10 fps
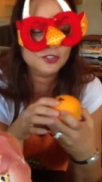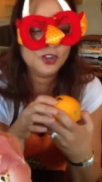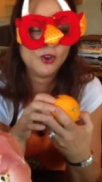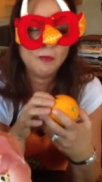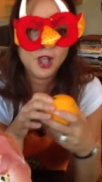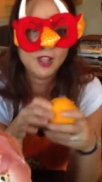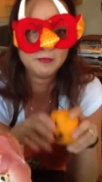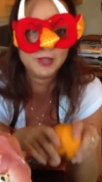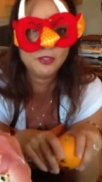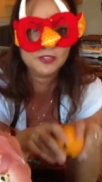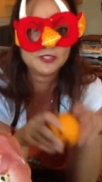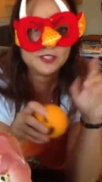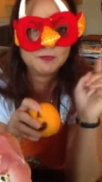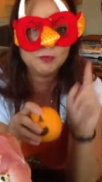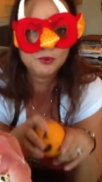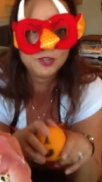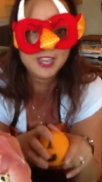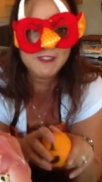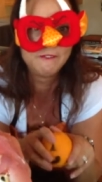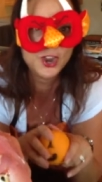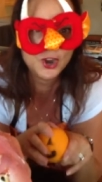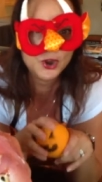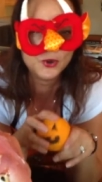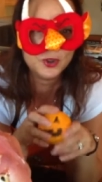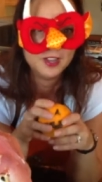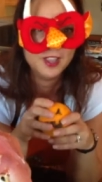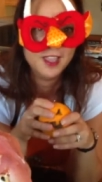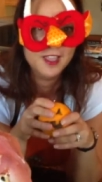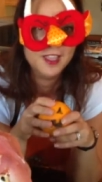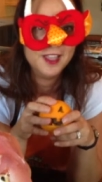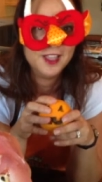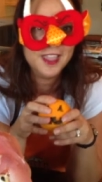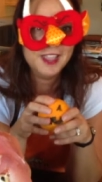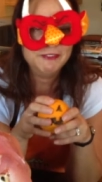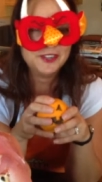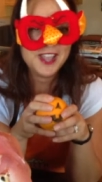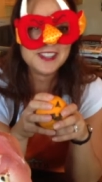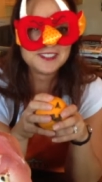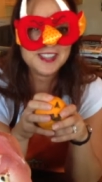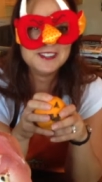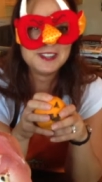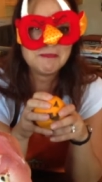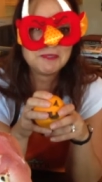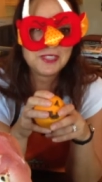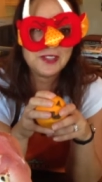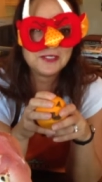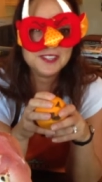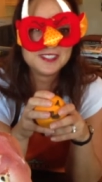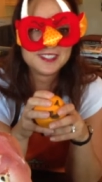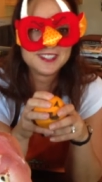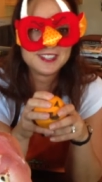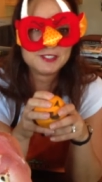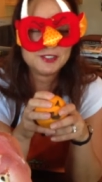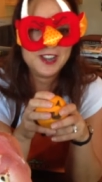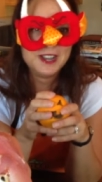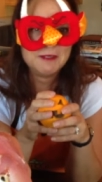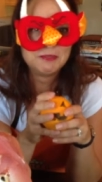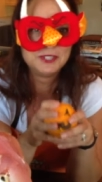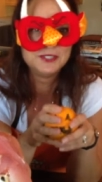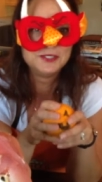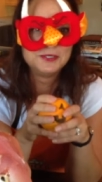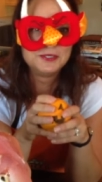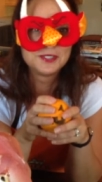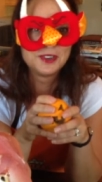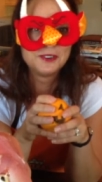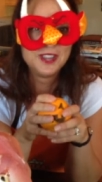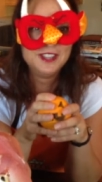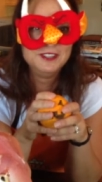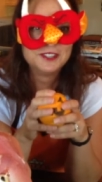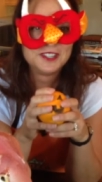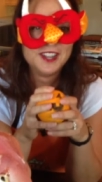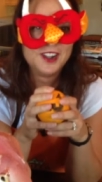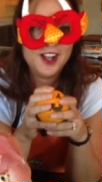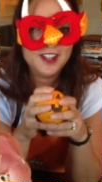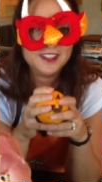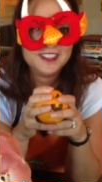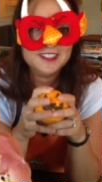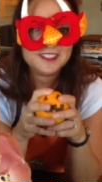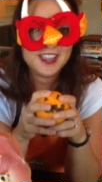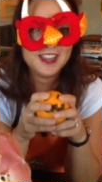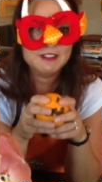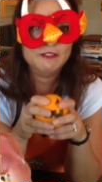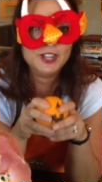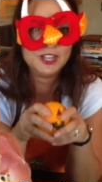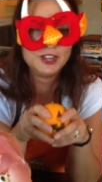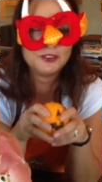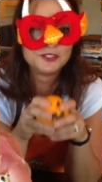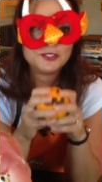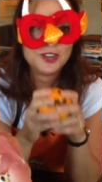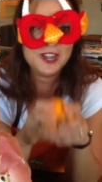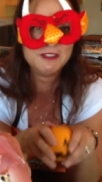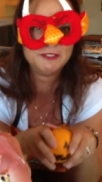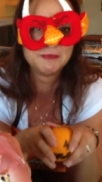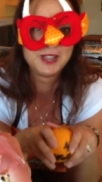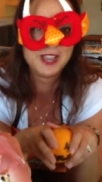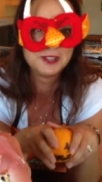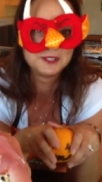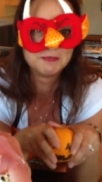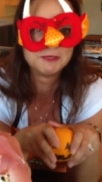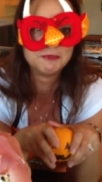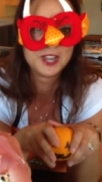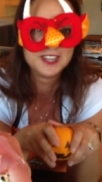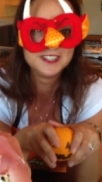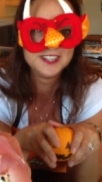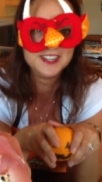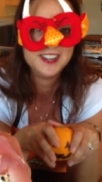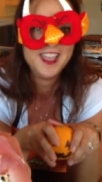You know, I'm all about the spooky food. If you're not signed up with Healthy Success Training, please do so and you'll get all of these kind of videos, training from my husband Randy.